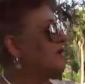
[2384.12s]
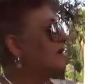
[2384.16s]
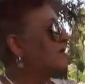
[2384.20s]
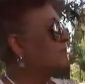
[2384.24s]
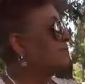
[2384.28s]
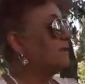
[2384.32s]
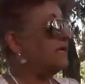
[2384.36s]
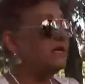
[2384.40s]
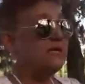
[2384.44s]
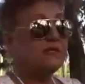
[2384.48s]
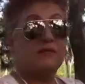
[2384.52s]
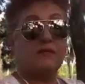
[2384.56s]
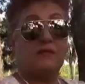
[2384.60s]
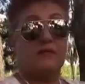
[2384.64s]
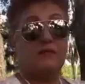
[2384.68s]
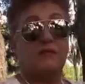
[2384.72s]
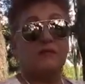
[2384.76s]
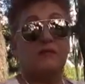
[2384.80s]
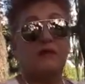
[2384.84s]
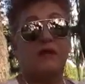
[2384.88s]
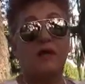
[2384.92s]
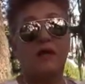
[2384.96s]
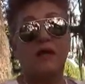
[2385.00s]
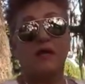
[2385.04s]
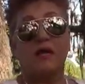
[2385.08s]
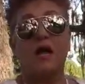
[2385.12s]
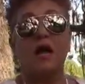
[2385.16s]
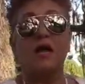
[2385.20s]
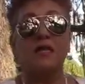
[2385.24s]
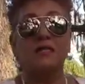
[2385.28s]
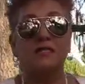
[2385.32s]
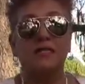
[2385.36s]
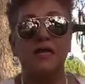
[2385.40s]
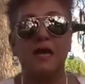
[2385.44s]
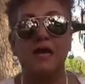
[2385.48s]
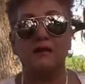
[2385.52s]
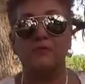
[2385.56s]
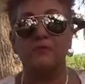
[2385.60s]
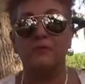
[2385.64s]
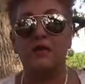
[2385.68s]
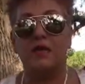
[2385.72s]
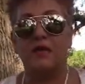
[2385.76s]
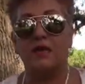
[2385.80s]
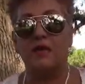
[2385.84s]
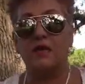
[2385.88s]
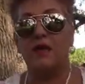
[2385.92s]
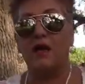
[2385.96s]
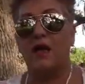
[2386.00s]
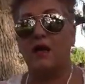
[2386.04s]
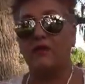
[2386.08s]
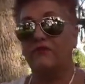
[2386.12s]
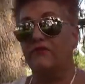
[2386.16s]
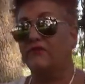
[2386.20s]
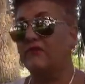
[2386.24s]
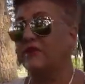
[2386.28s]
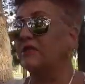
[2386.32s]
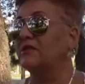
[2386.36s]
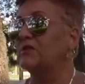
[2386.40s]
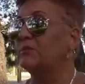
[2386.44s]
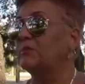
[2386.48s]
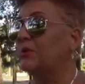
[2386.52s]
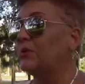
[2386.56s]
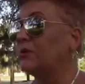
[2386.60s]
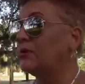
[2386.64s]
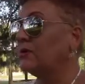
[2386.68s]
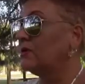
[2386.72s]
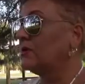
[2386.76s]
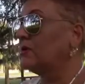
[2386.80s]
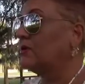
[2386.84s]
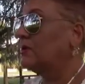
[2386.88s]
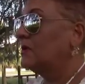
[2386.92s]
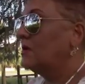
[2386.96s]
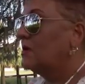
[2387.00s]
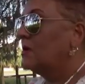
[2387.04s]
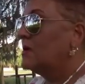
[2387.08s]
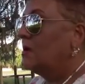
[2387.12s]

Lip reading: please contact me on Facebook,